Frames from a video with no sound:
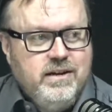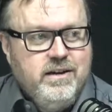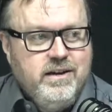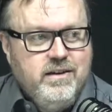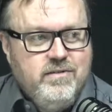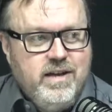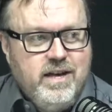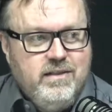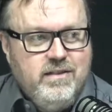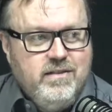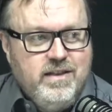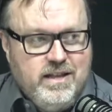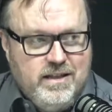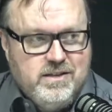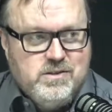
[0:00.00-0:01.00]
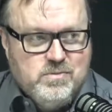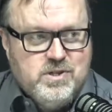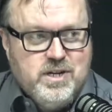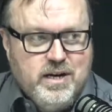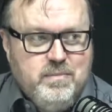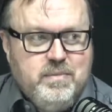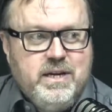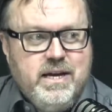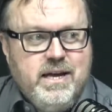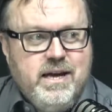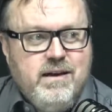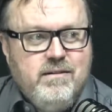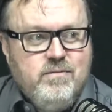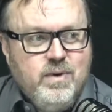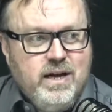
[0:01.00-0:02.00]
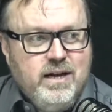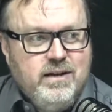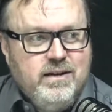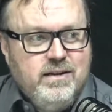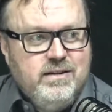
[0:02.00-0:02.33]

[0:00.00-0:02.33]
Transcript: that this was going to play out well,